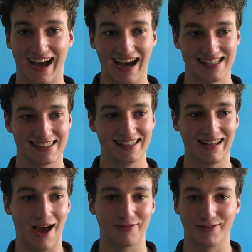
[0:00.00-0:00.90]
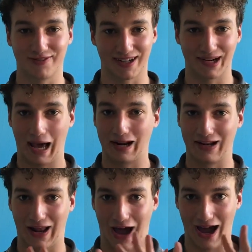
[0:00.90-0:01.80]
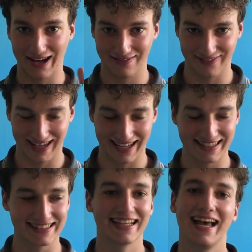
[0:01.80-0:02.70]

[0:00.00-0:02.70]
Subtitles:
I still have to figure out a lot of things,